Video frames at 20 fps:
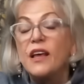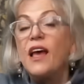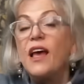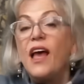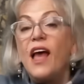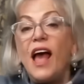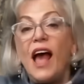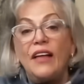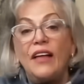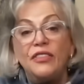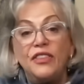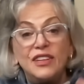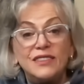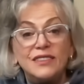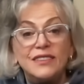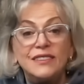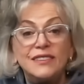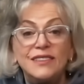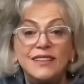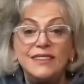And
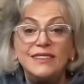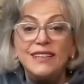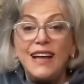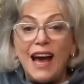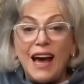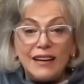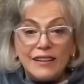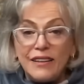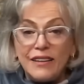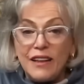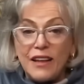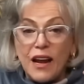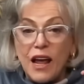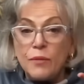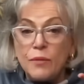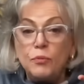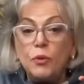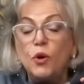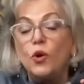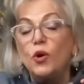this is the data that I
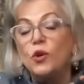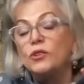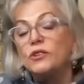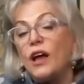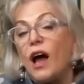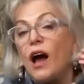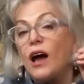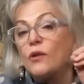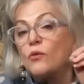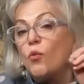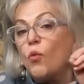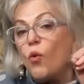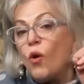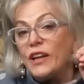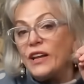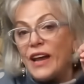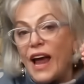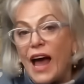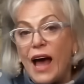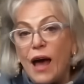pulled on
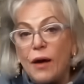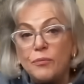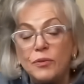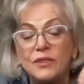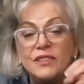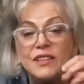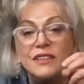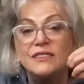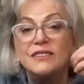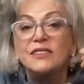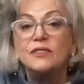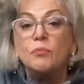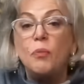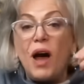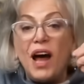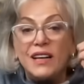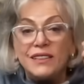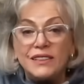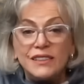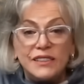what happened to
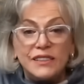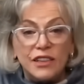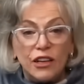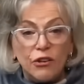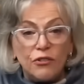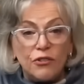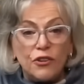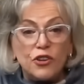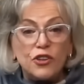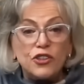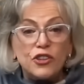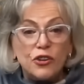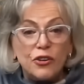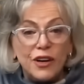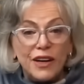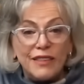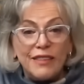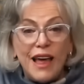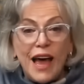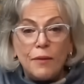spot silver
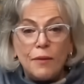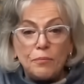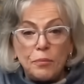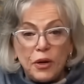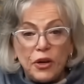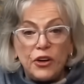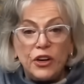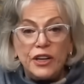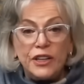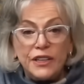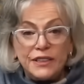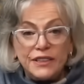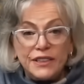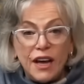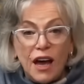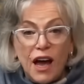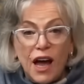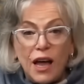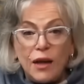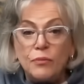during that period of
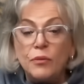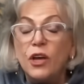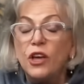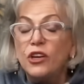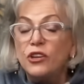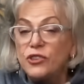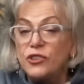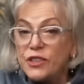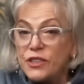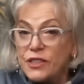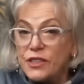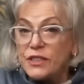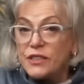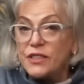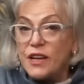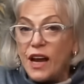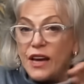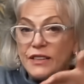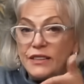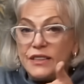time. So this is
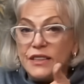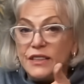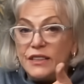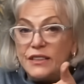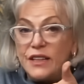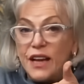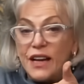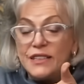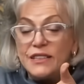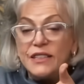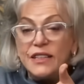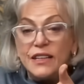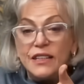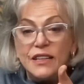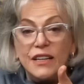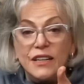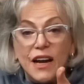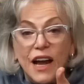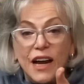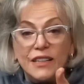1919
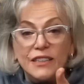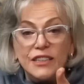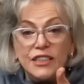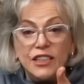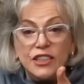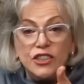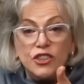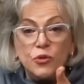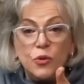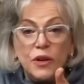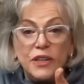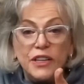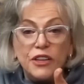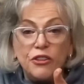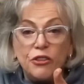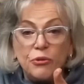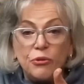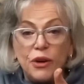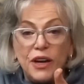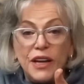and
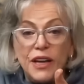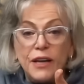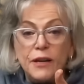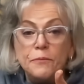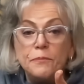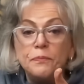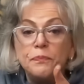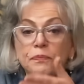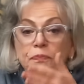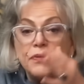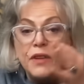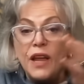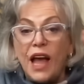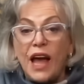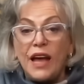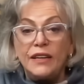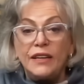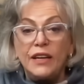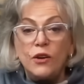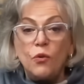1923.
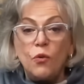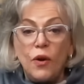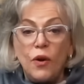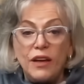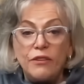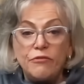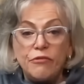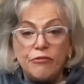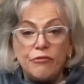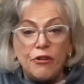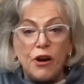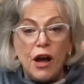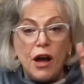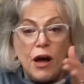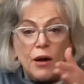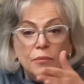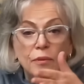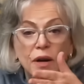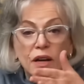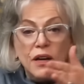And it went
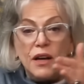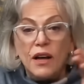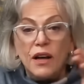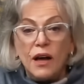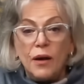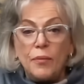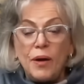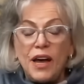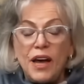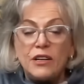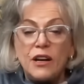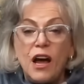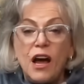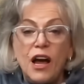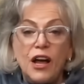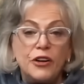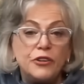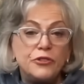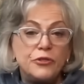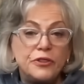from about
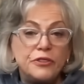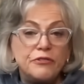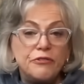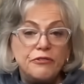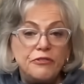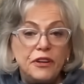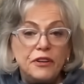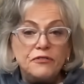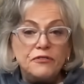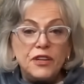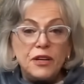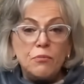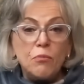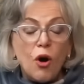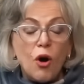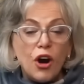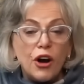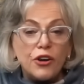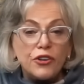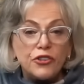150
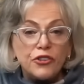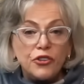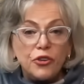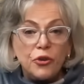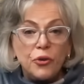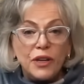marks to an